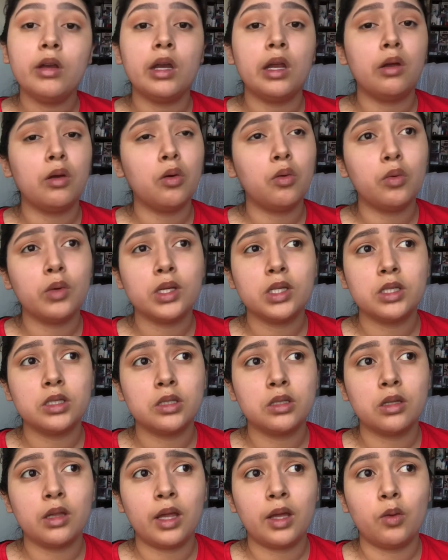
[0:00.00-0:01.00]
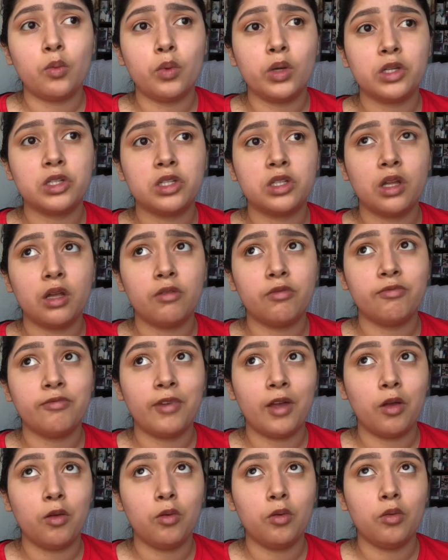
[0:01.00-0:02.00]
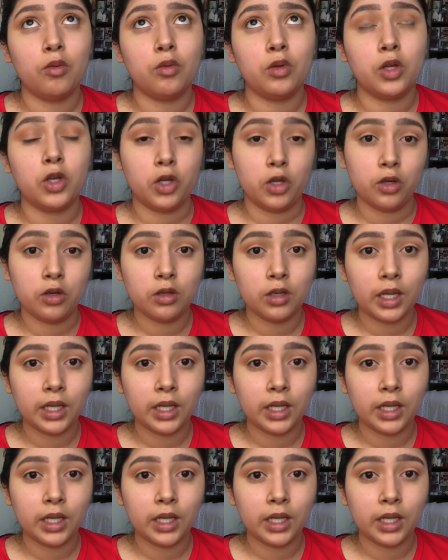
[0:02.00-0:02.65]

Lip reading: and I always like wish they felt good.